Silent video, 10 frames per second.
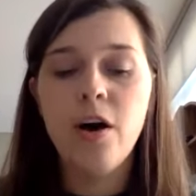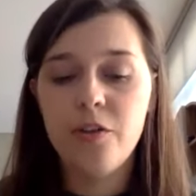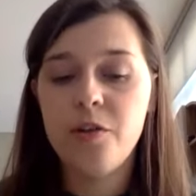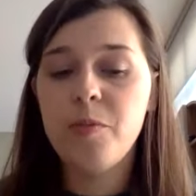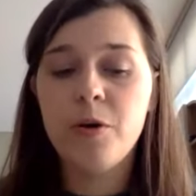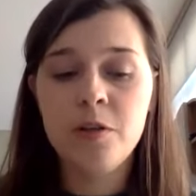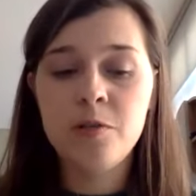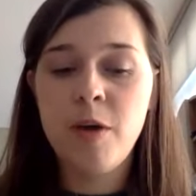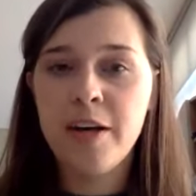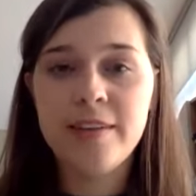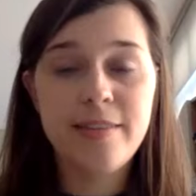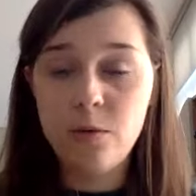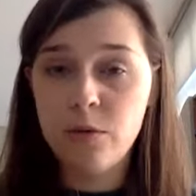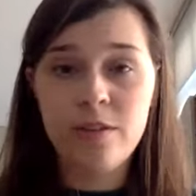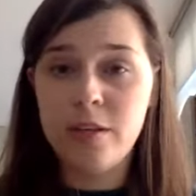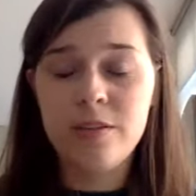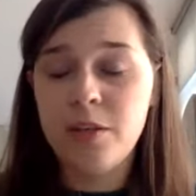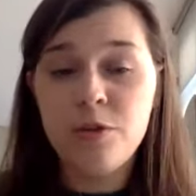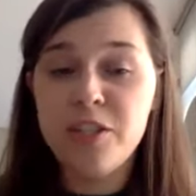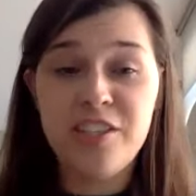on the Polish market, there
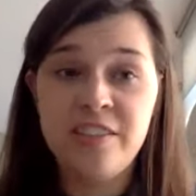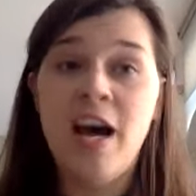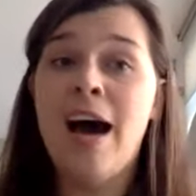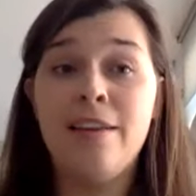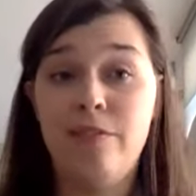were just none,